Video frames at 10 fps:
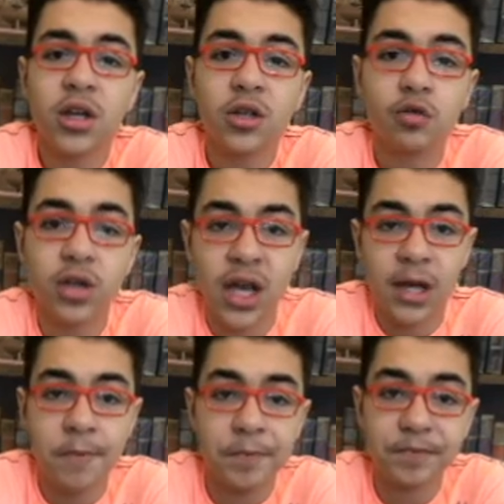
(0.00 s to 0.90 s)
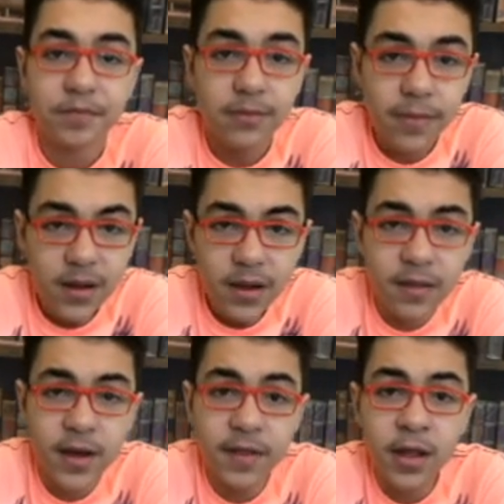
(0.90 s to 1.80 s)
today.
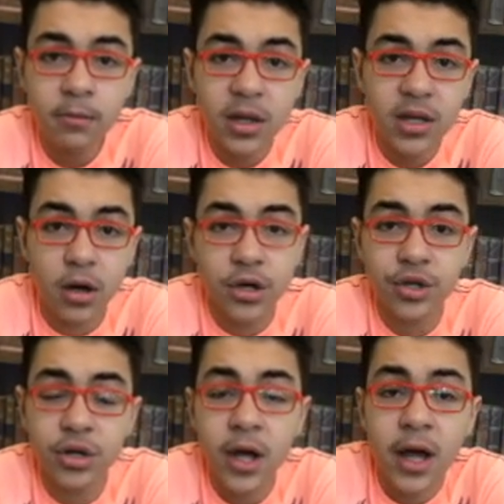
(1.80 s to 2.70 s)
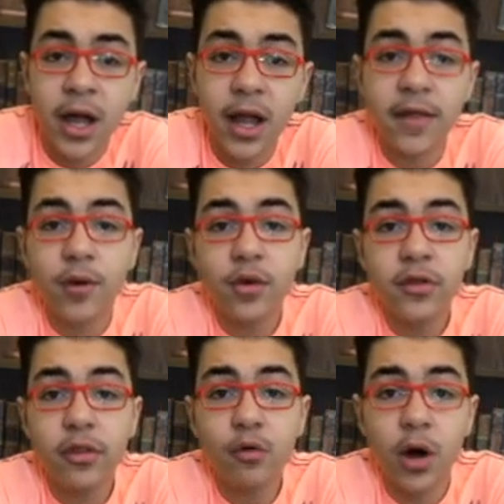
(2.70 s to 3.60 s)
They then met Carter and they went
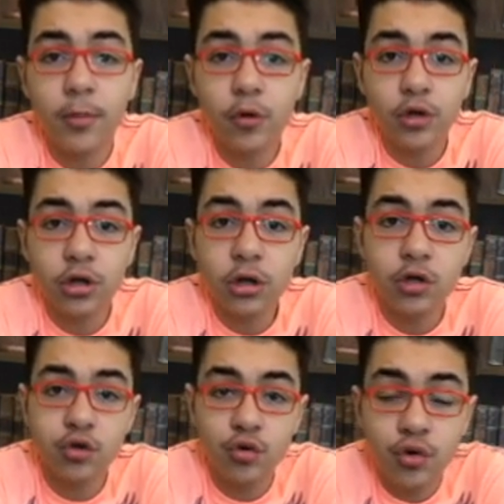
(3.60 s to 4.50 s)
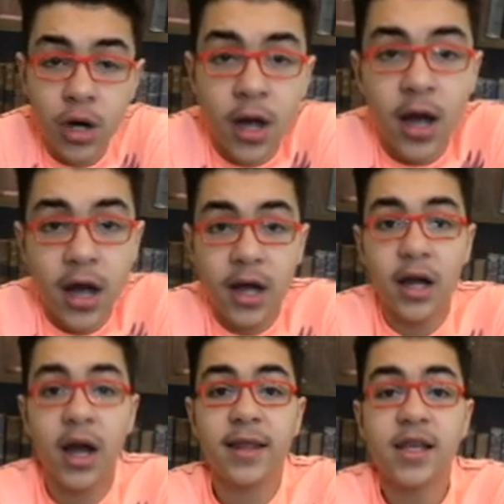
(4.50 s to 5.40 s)
through a portal to
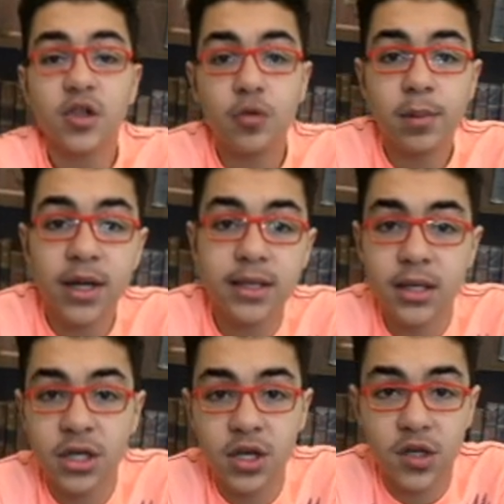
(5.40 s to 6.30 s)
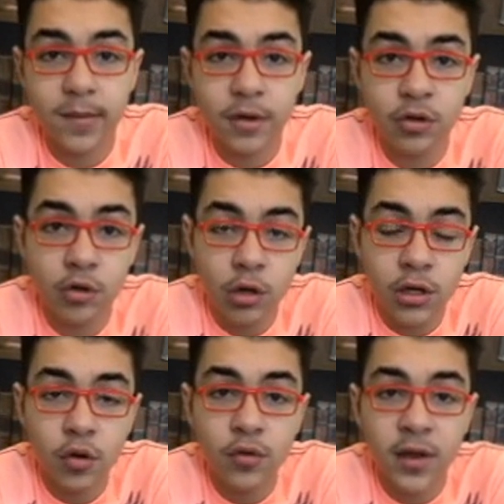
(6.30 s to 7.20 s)
a desert place in Egypt that we do not
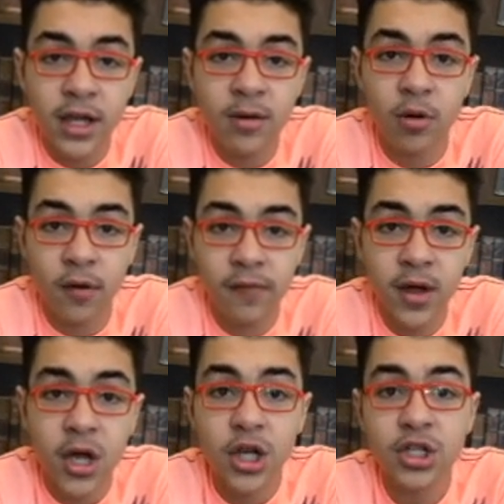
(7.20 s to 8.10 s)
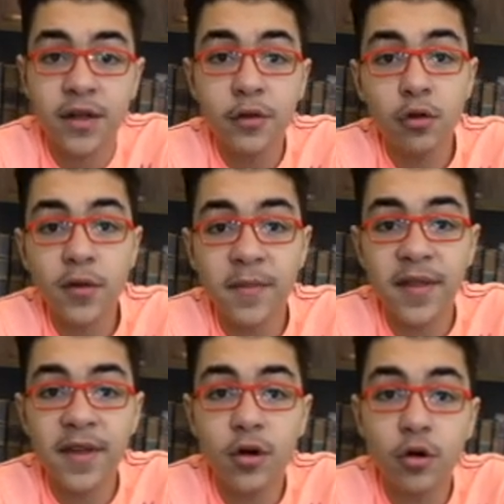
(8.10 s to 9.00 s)
know the name of. She then told them that
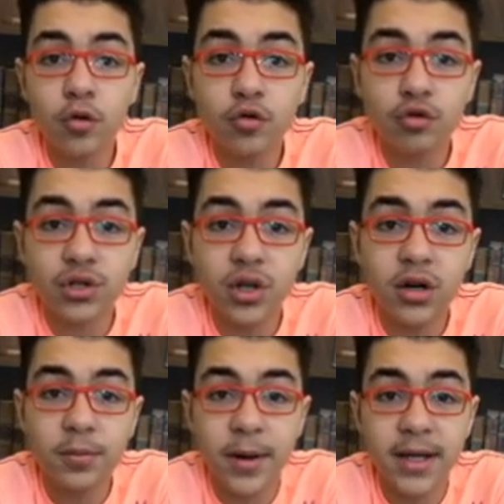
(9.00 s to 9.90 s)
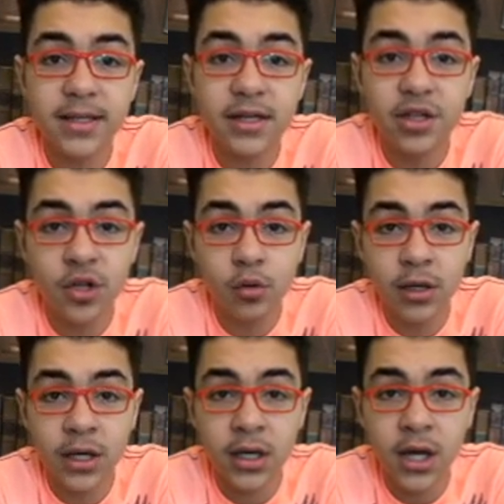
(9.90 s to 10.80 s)
they are going to start practicing
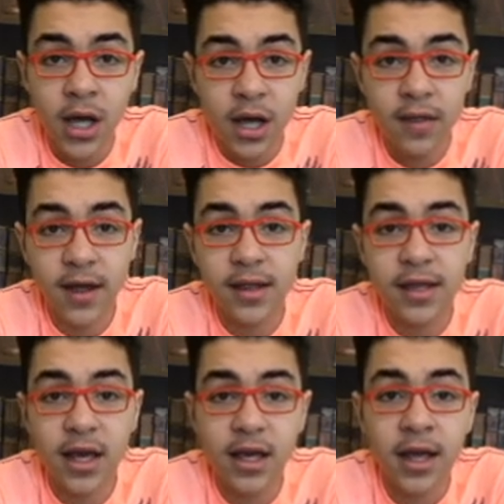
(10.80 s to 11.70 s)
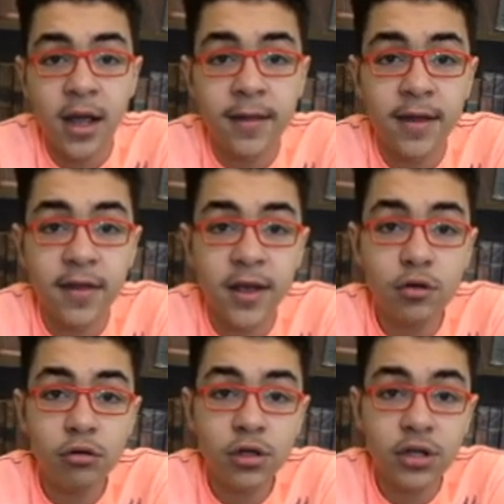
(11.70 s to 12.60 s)
dueling that day.
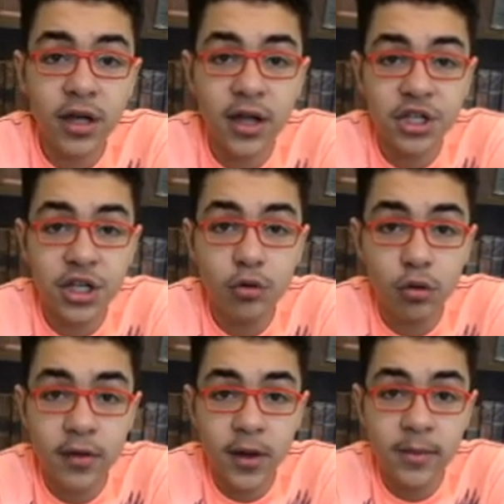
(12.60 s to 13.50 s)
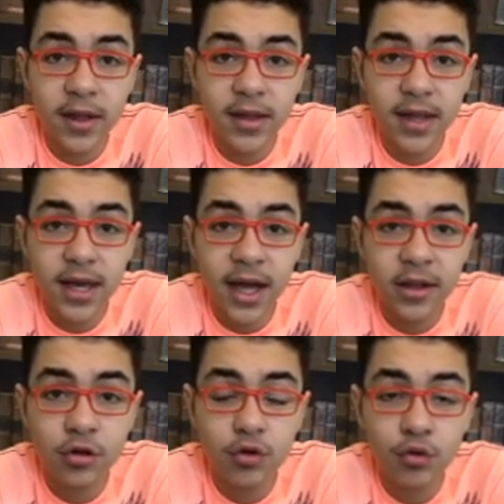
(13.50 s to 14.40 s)
She told them that they
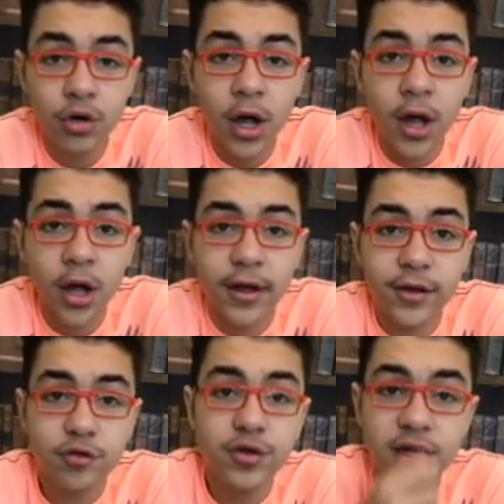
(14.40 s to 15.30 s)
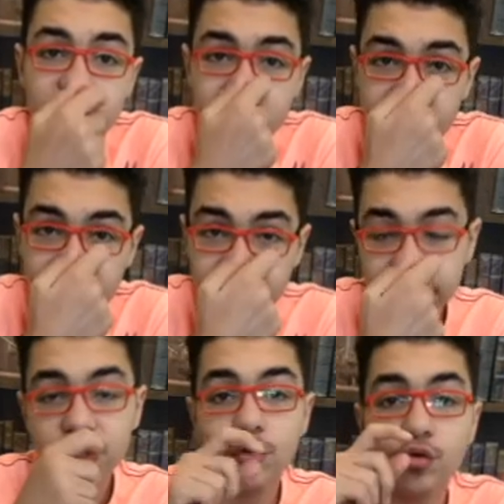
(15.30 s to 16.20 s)
had to use their
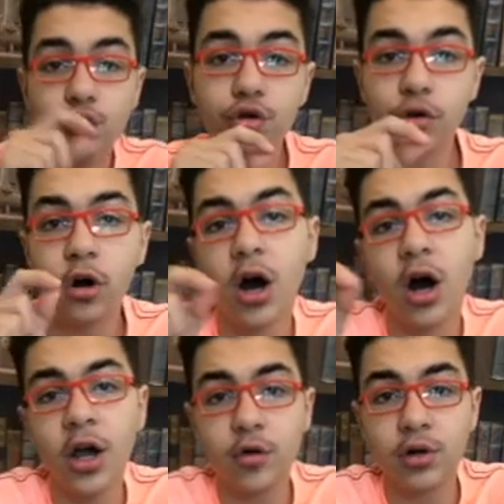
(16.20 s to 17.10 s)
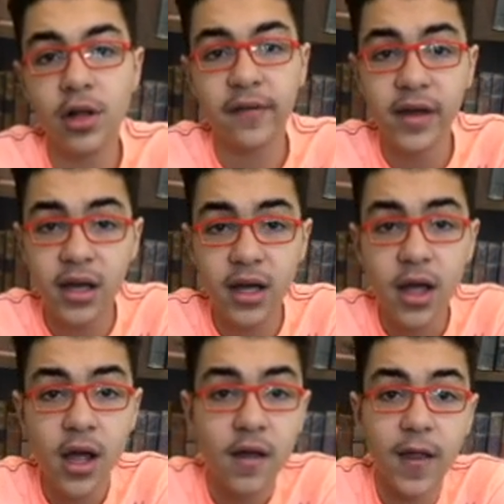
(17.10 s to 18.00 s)
staffs to draw a hieroglyphic
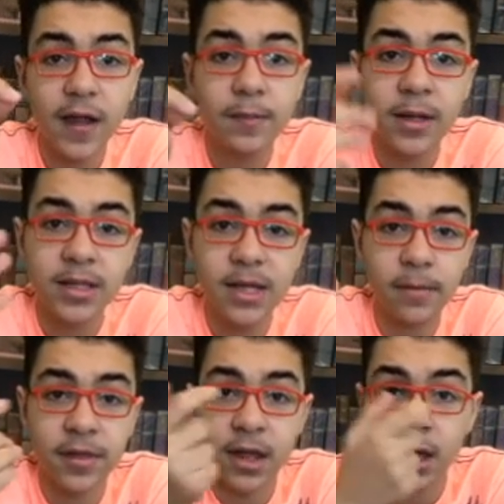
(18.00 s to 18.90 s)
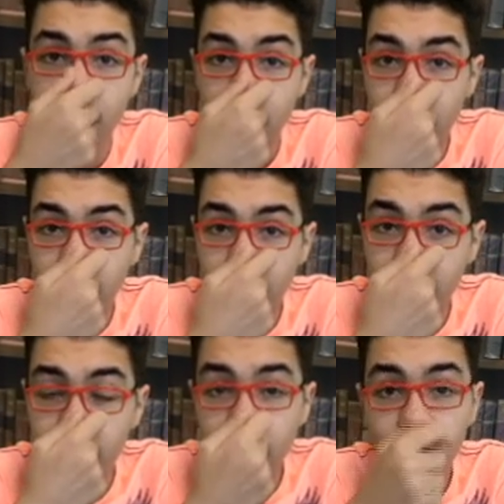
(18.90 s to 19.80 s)
that meant something.
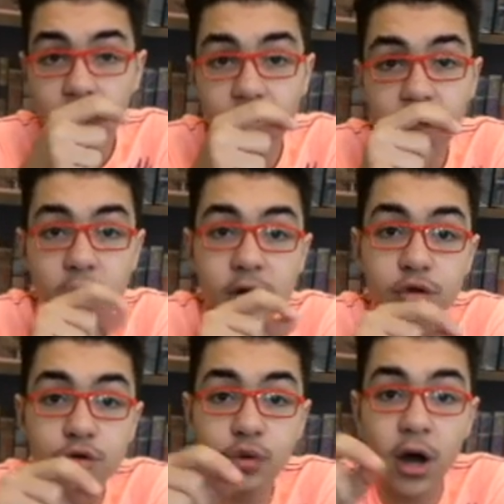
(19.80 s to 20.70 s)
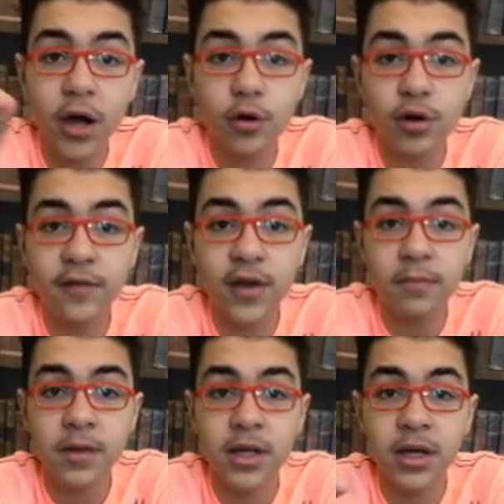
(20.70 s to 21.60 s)
Carter drew a hieroglyphic
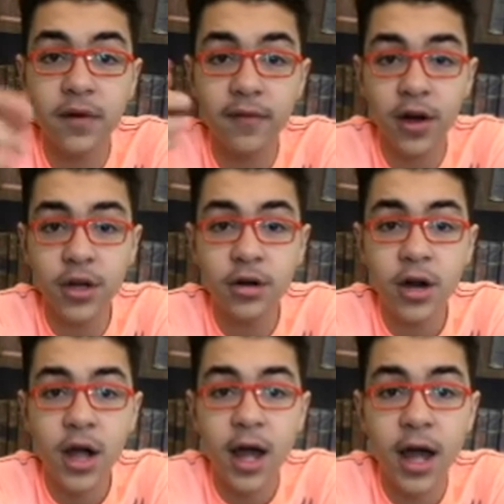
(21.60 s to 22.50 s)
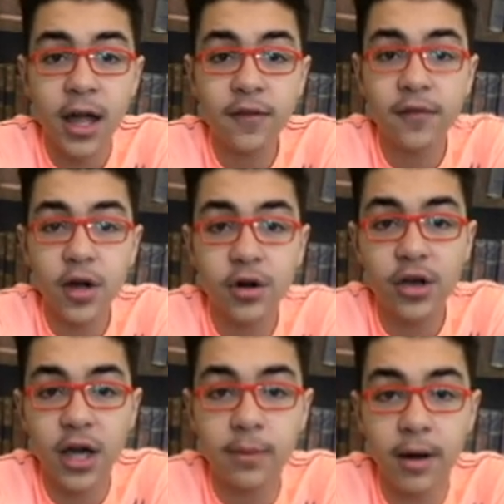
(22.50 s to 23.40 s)
meaning fire, and fire
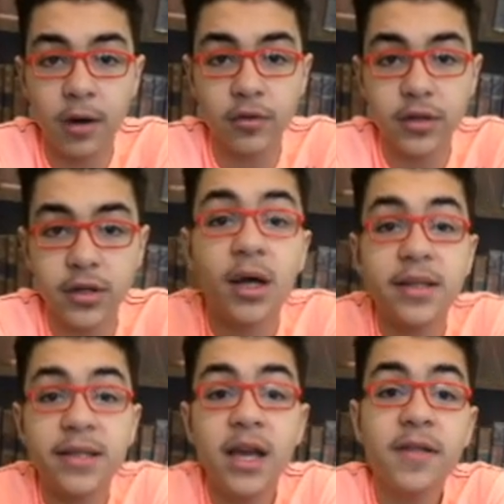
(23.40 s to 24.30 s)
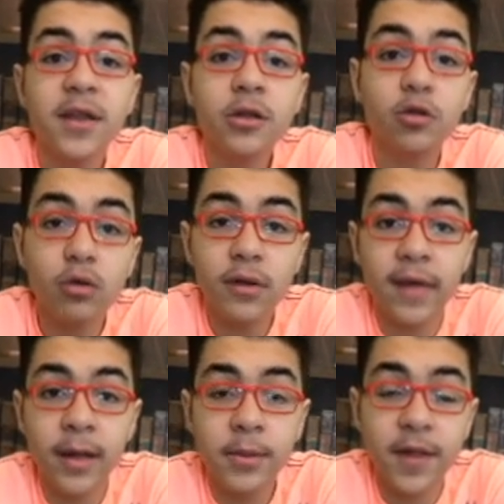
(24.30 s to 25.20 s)
came out. Zia then told
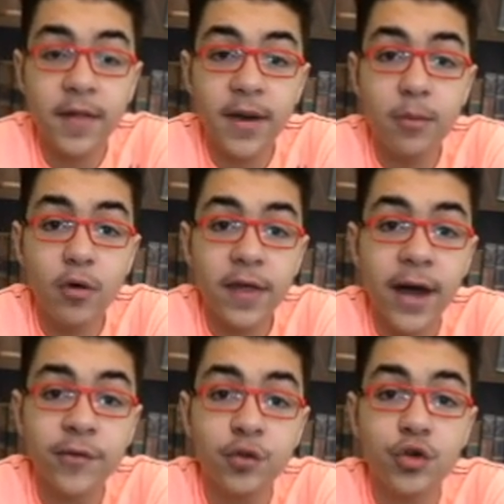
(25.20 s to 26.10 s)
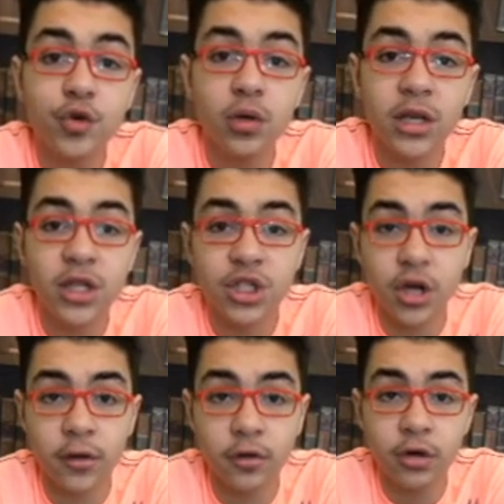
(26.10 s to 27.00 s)
them that they both have to duel each
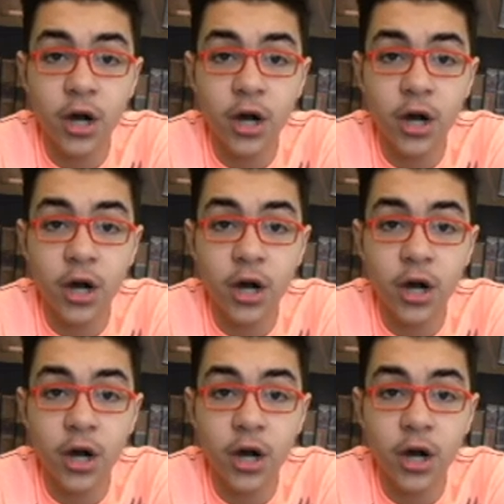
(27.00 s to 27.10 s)
other